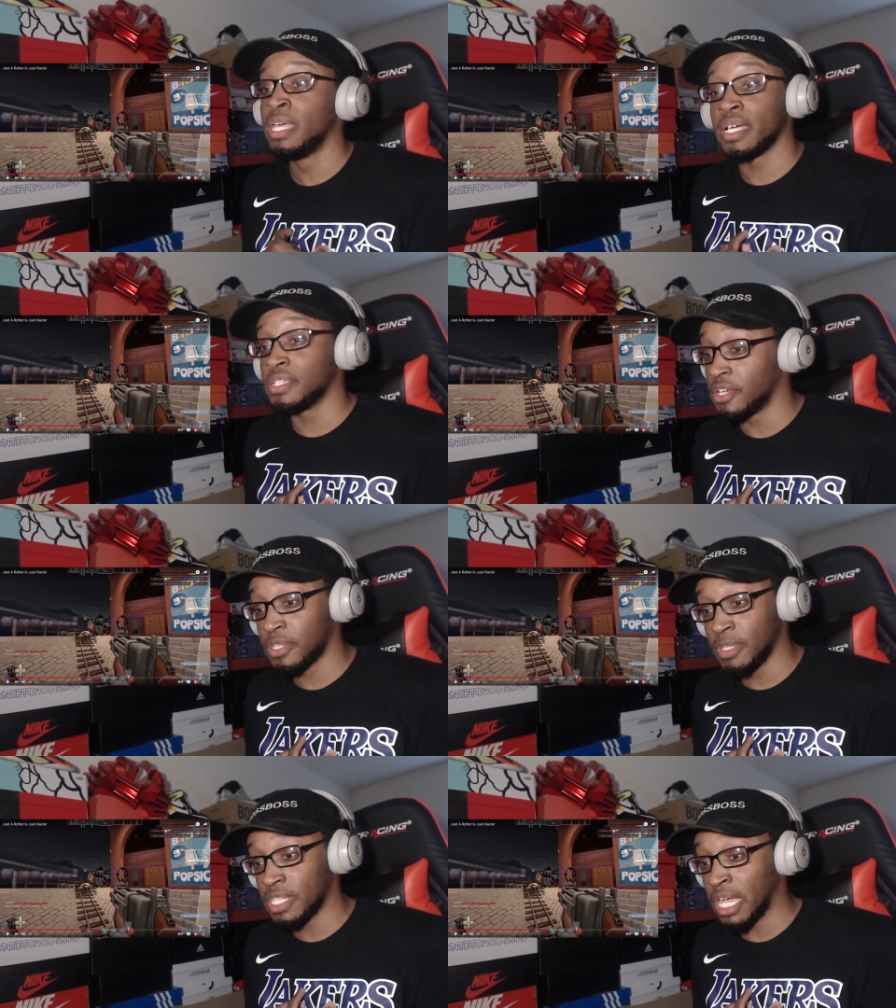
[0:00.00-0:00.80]
Because
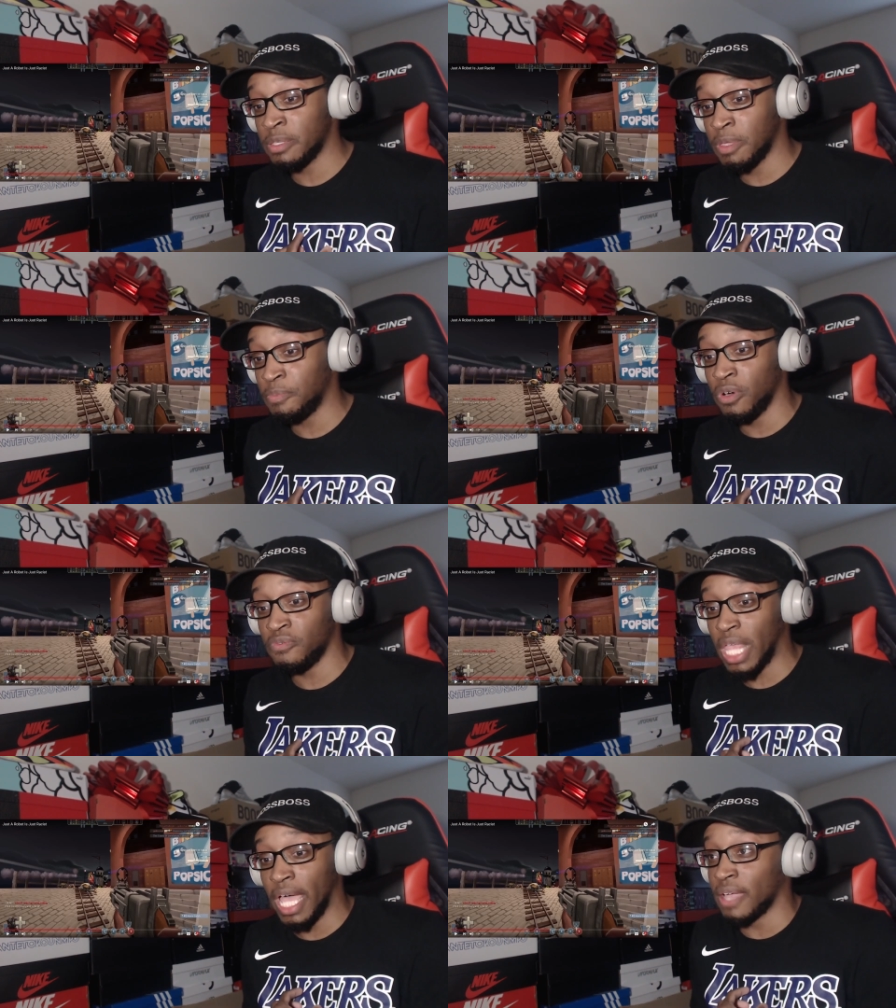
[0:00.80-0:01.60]
there's been times people
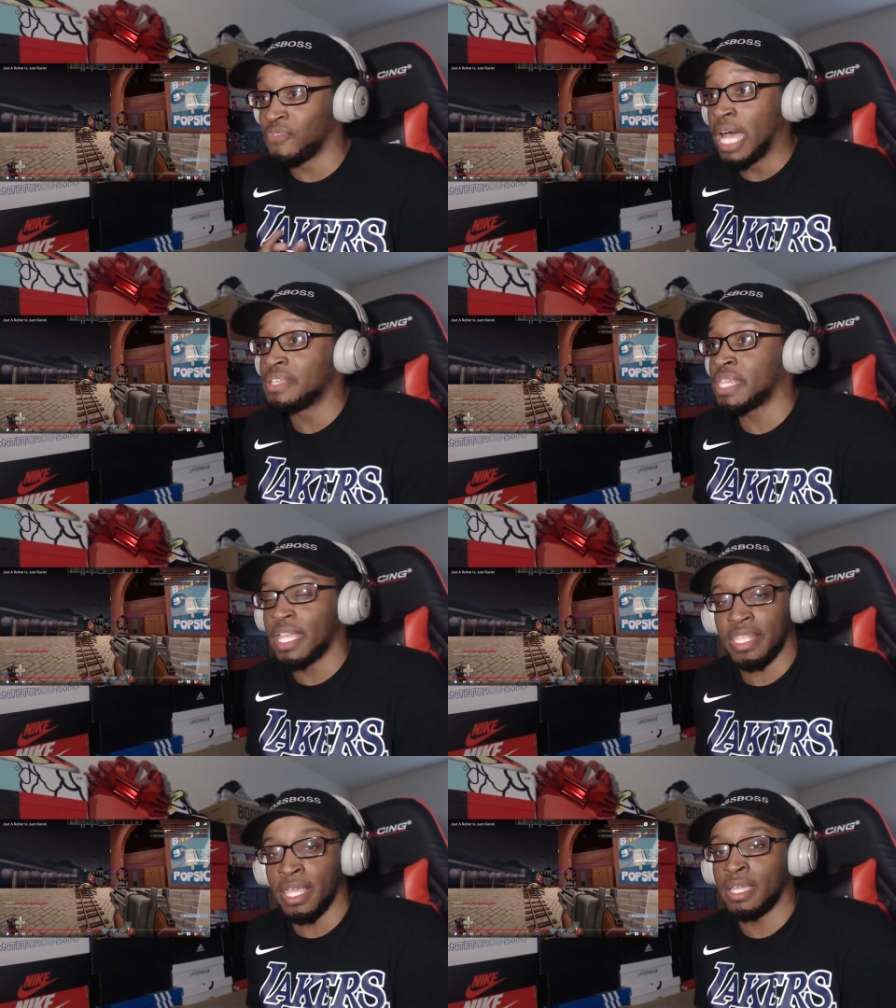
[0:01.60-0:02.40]
have, like, if I
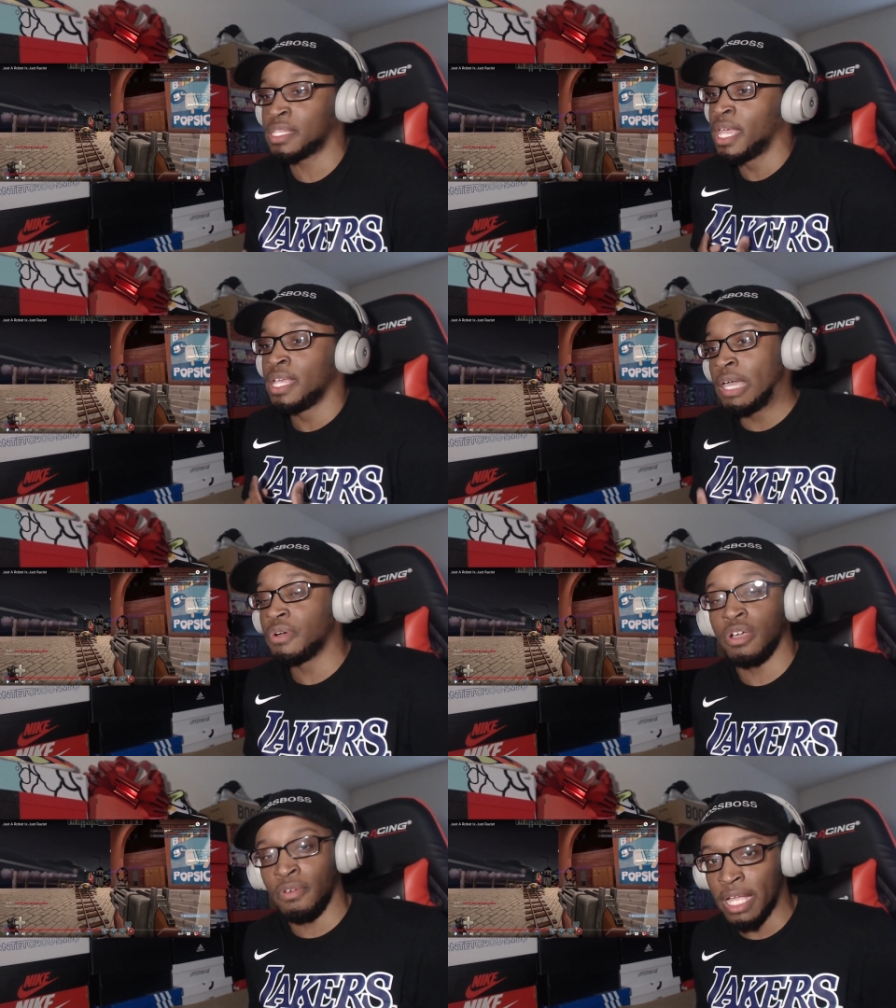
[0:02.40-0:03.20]
said things, they
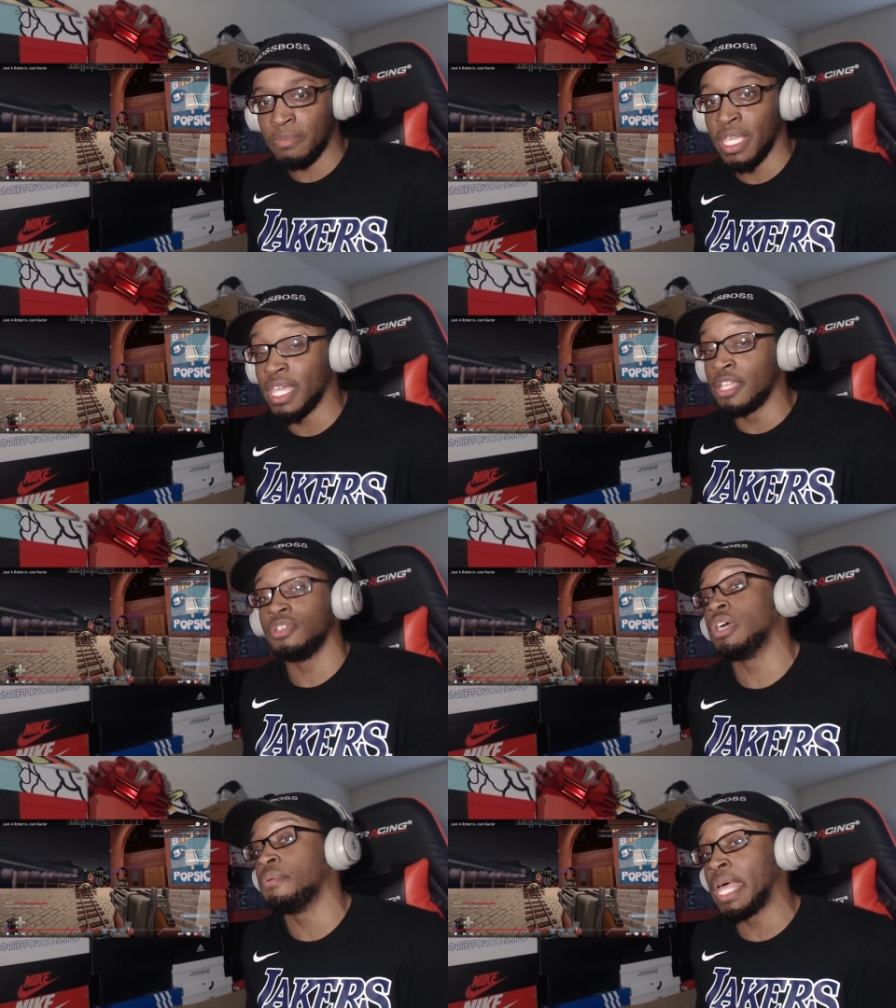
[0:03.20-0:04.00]
would correct me. And you
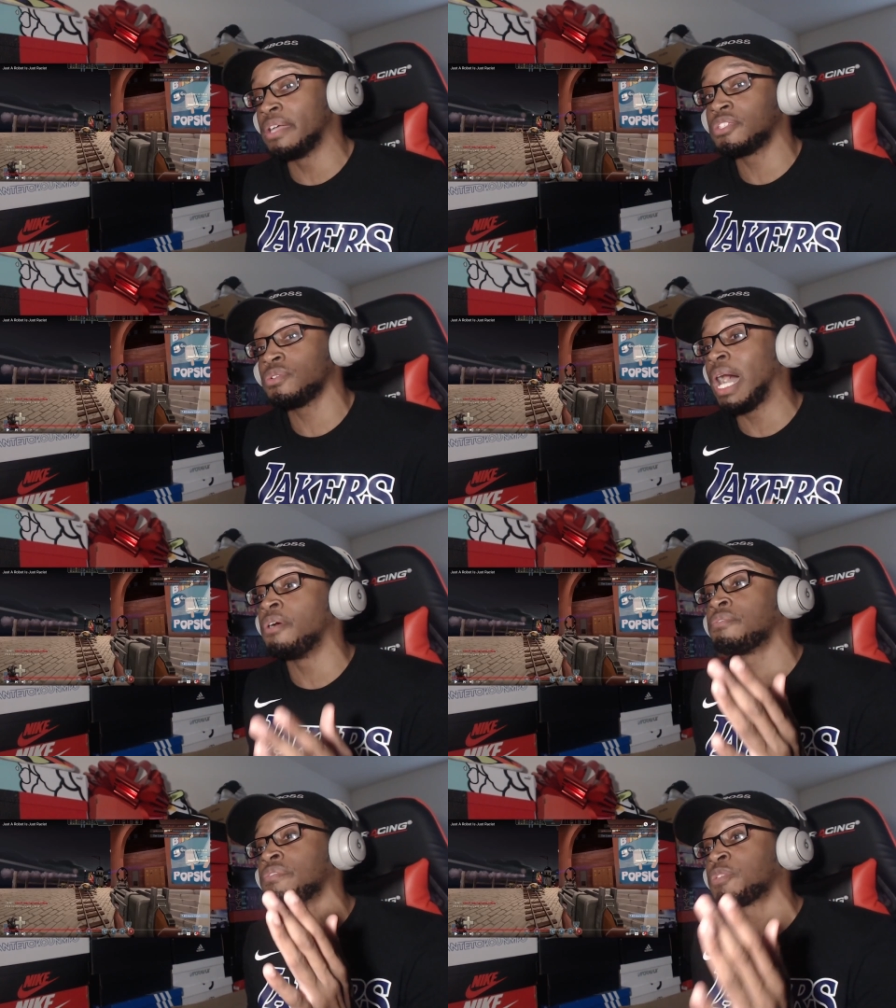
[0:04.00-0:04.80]
know what I do? I
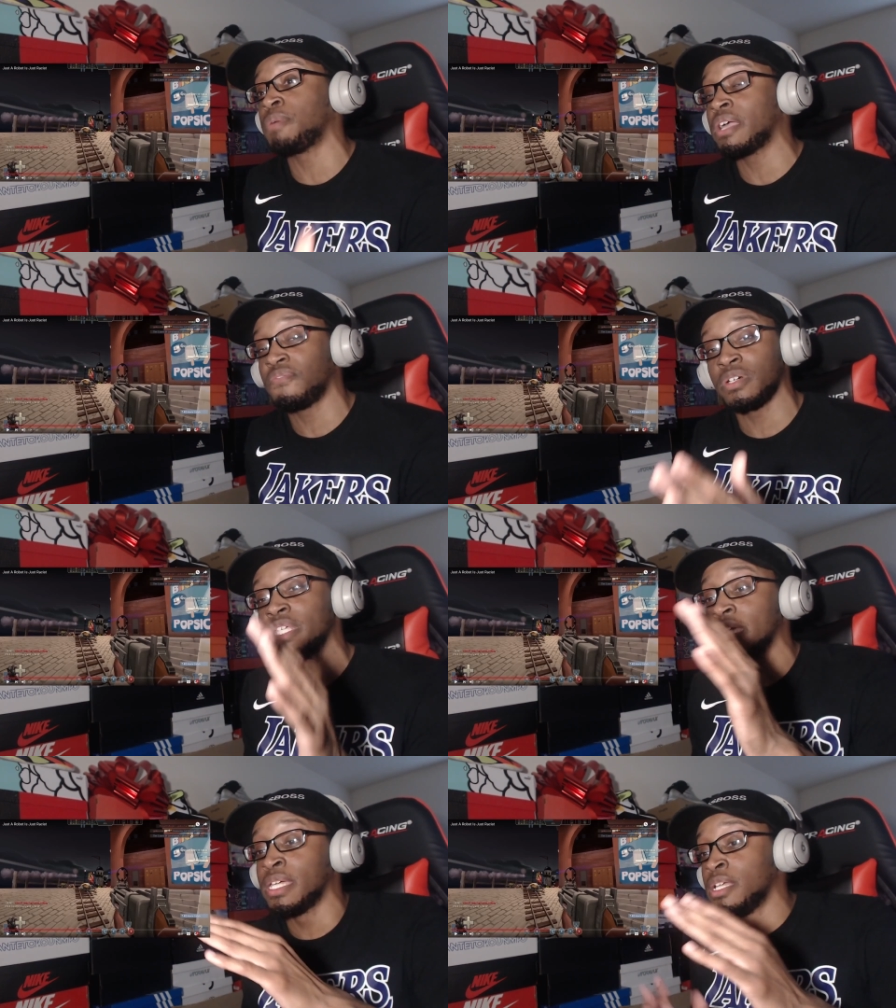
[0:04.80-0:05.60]
would
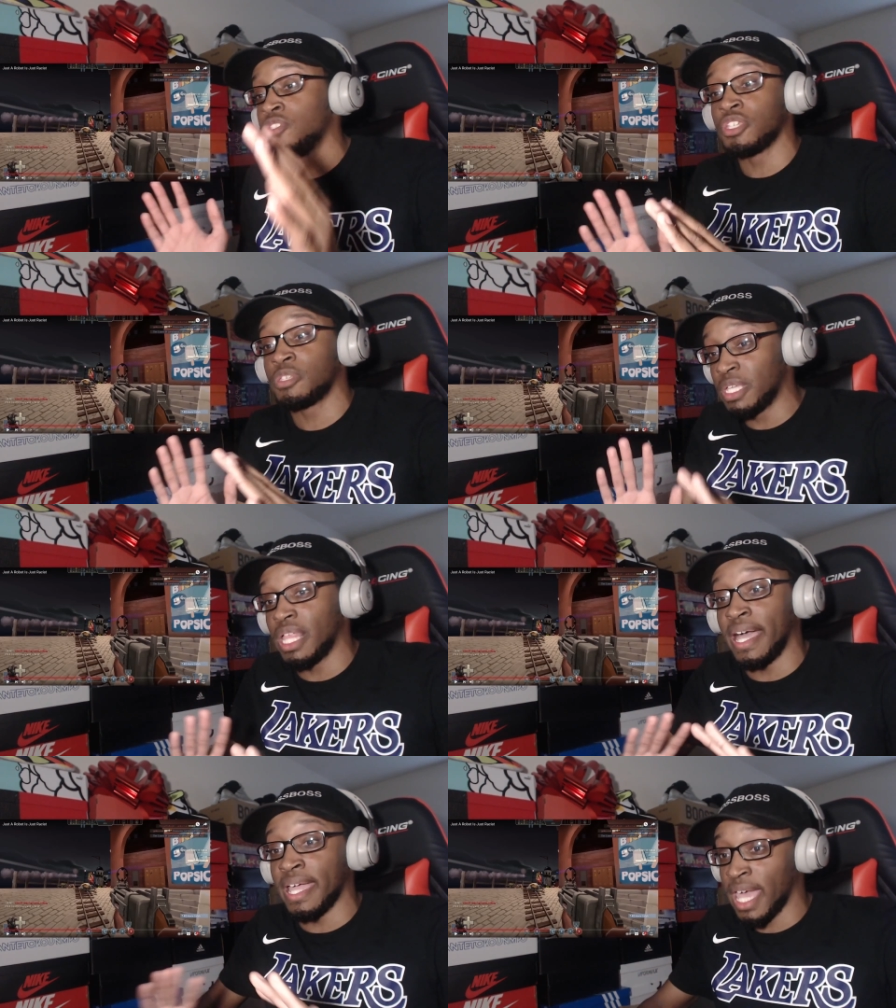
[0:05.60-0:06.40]
respectfully just be
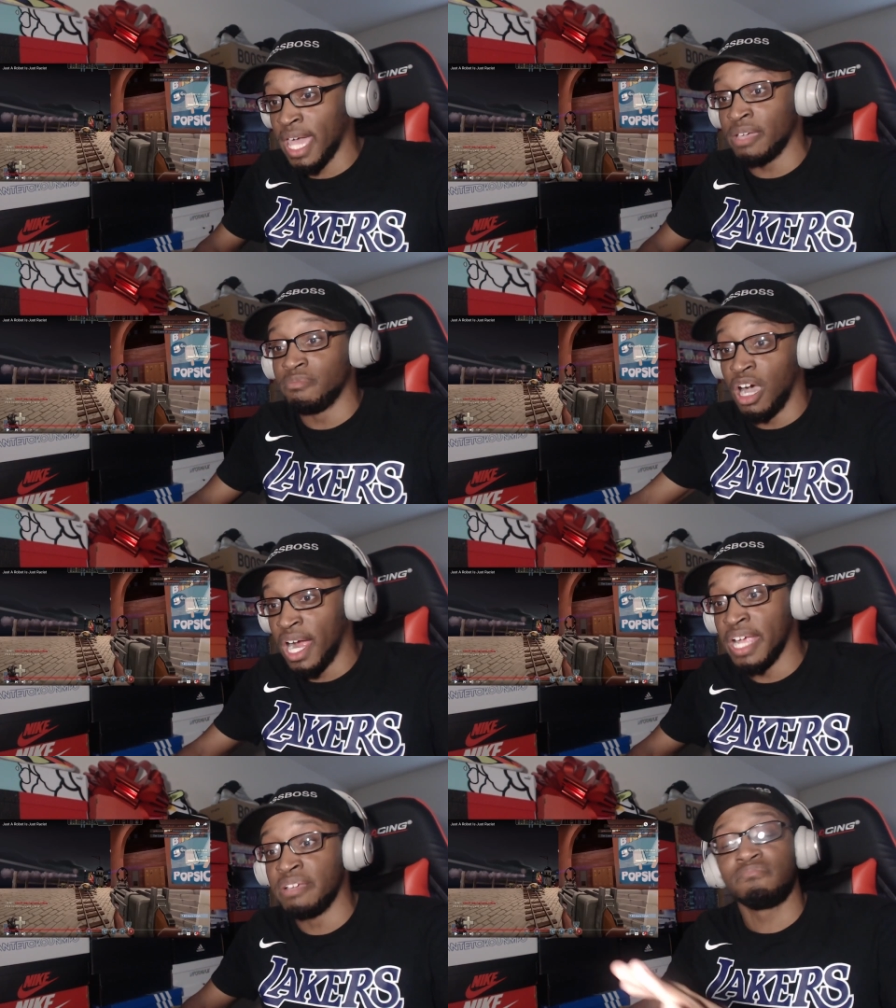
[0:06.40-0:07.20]
like, hey, all
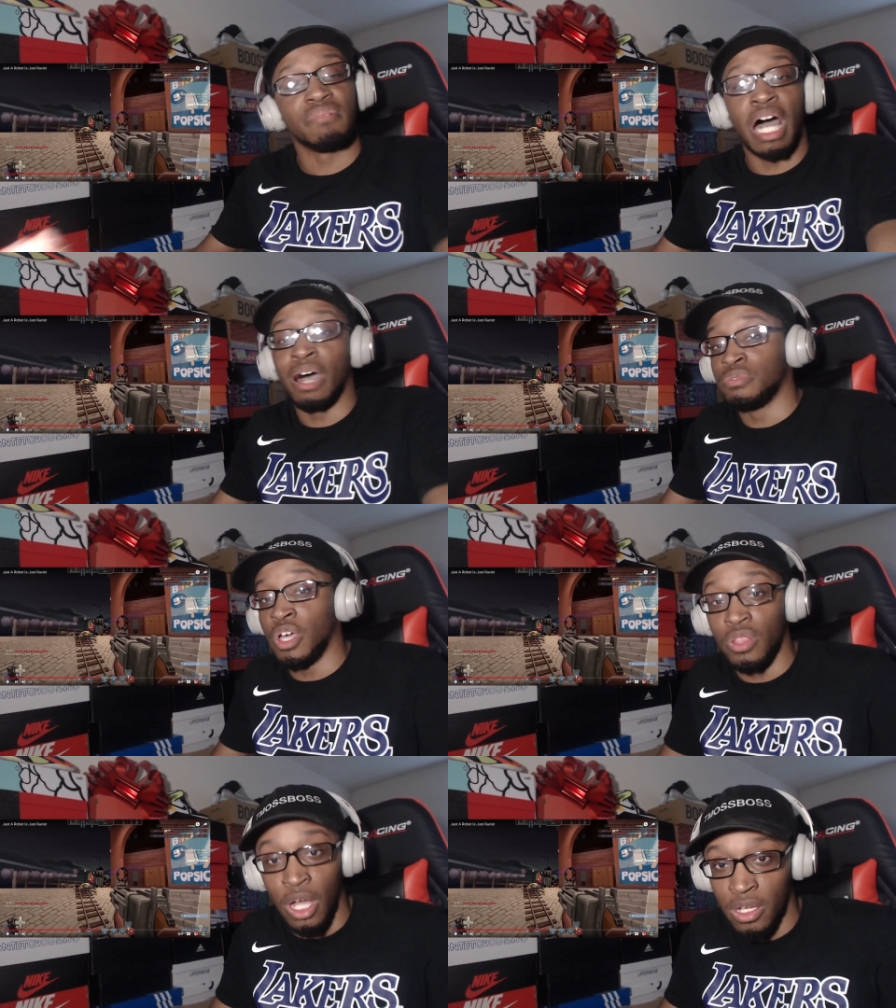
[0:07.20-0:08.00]
right, I will
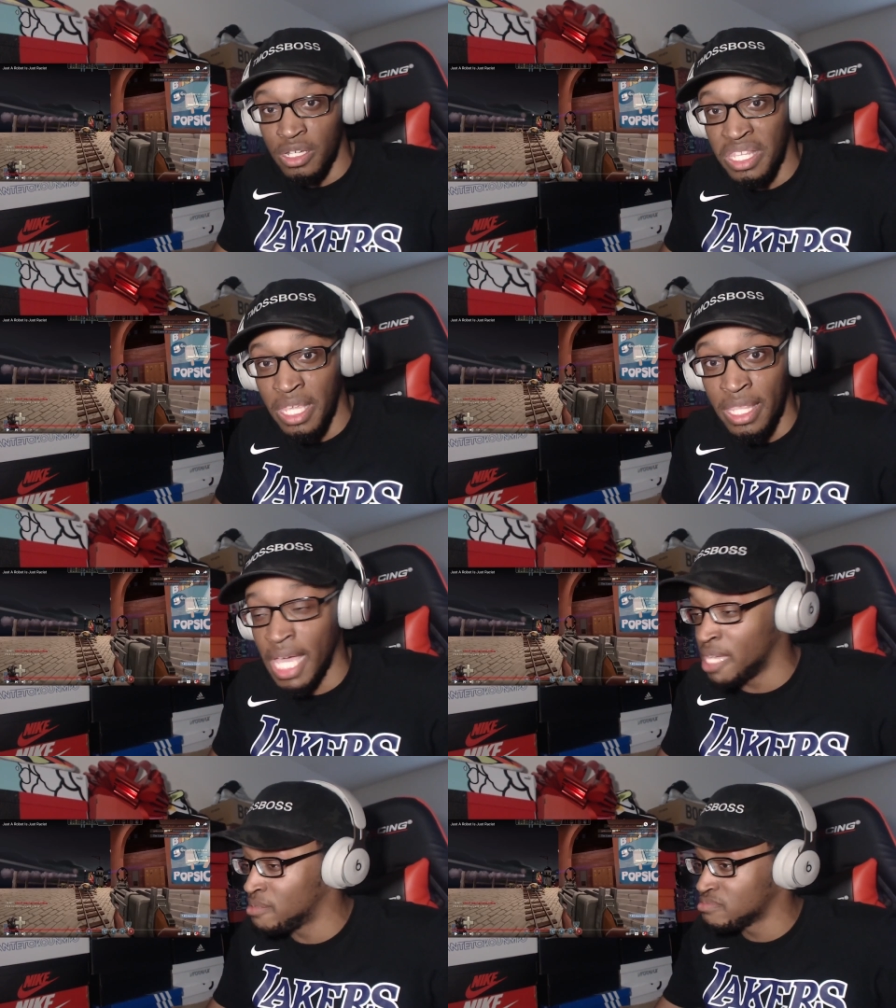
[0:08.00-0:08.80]
no longer say
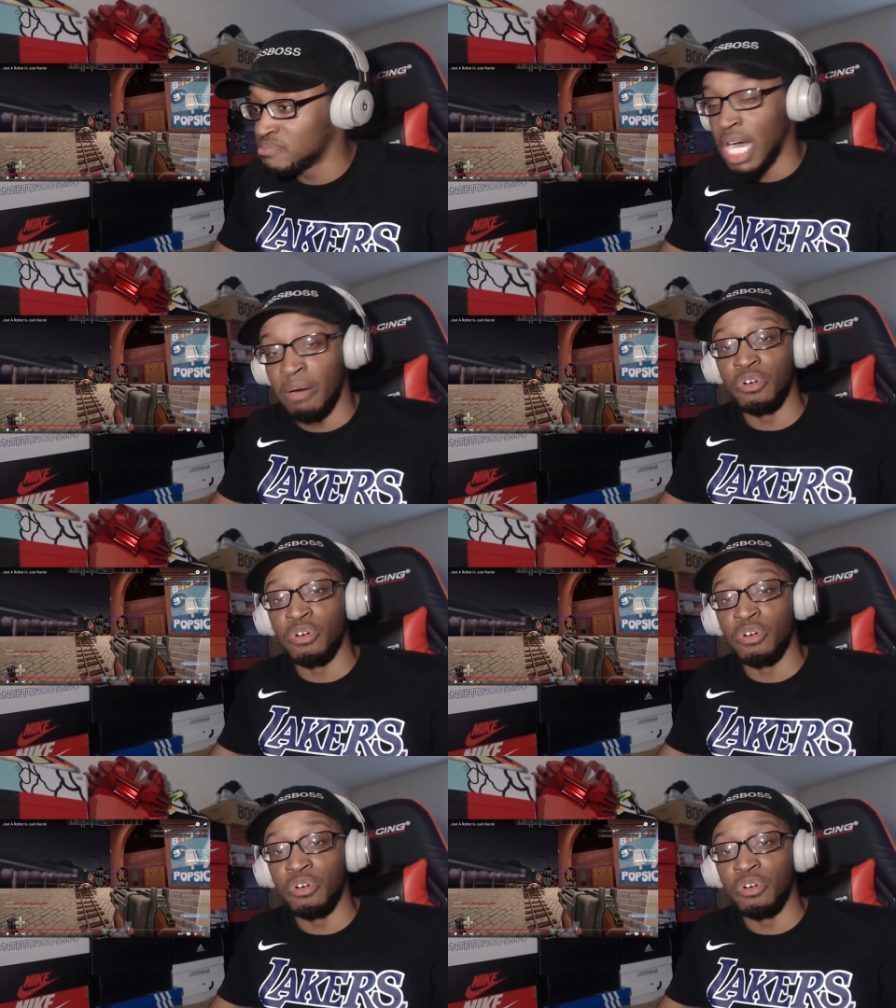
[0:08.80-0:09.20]
that. I'm